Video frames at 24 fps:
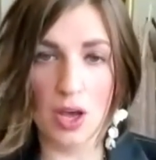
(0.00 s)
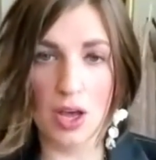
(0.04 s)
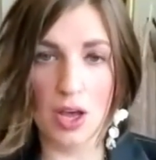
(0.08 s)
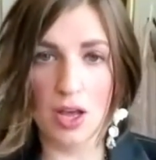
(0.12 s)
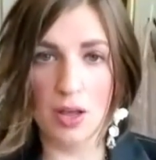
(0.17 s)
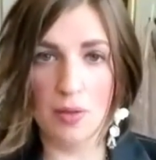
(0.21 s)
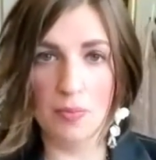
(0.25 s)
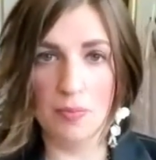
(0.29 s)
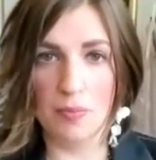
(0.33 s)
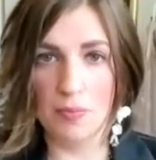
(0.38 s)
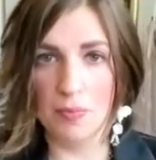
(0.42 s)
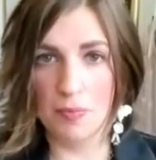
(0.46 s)

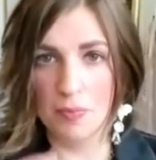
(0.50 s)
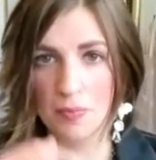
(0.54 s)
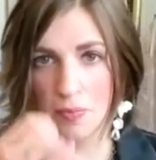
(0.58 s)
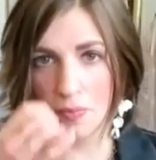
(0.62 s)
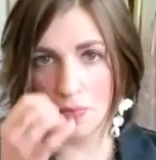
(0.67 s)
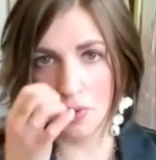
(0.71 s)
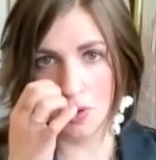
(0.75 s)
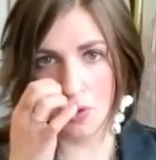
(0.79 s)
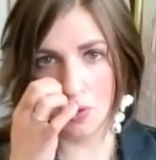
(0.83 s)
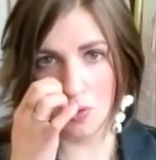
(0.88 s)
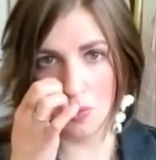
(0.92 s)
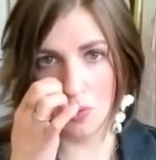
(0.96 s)
um,
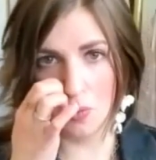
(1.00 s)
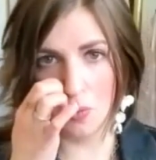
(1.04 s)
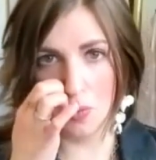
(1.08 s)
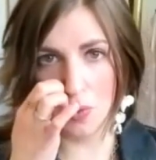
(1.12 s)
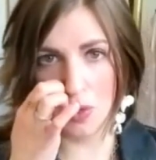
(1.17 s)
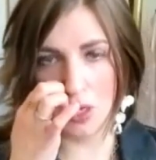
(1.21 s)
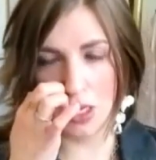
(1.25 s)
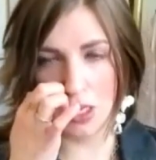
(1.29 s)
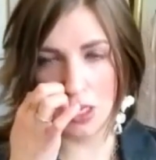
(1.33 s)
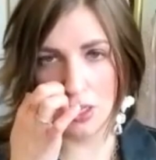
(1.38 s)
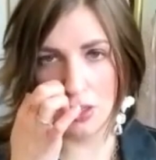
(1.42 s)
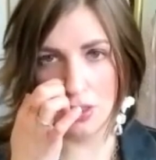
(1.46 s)

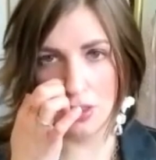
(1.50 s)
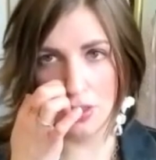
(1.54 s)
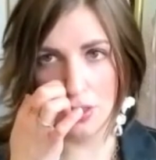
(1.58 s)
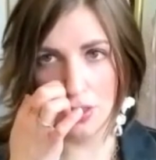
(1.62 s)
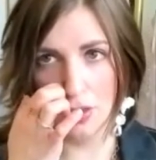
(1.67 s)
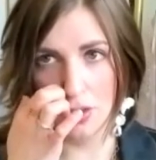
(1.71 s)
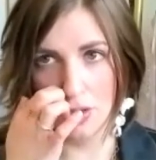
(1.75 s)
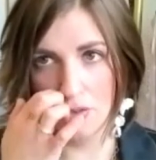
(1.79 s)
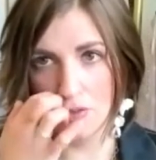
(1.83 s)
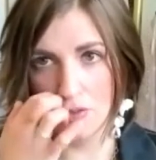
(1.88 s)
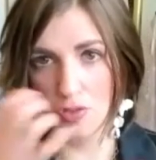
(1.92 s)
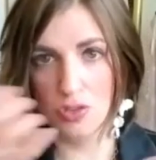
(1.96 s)

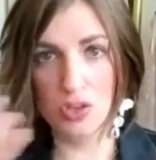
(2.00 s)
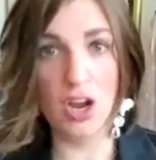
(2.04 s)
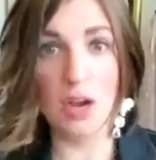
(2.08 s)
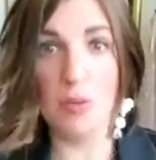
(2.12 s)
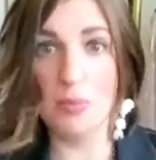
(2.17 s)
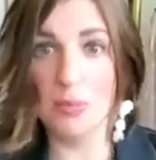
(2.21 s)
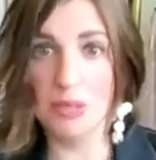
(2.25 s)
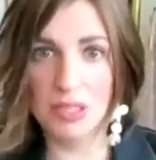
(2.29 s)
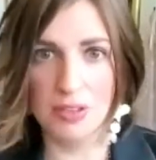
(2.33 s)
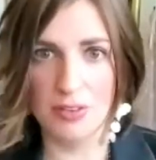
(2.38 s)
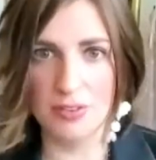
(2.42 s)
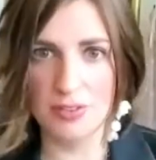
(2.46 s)
with
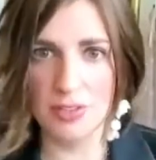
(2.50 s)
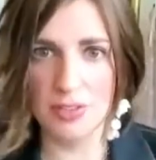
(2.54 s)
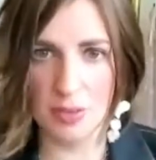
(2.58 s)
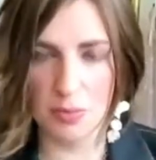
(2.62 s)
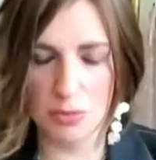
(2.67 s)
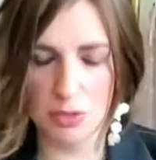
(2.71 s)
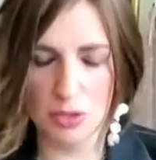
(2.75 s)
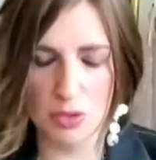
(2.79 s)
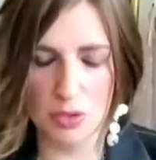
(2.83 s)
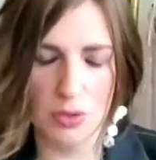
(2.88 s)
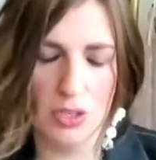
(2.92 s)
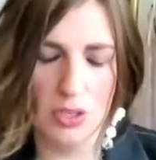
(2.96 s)
trauma of
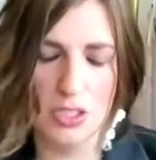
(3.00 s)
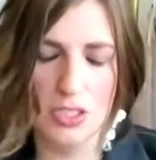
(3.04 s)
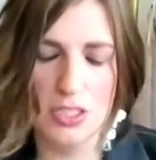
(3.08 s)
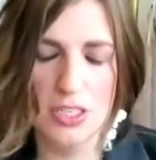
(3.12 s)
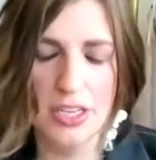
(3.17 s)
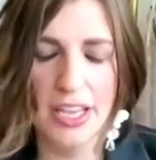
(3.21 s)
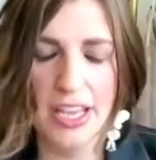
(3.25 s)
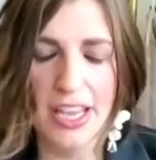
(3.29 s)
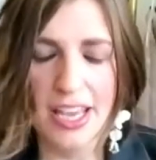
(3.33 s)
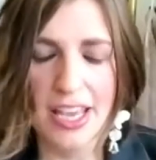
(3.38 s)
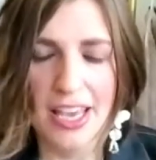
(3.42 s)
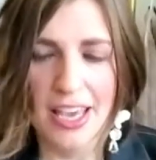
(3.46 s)
some
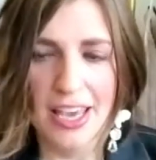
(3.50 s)
sort.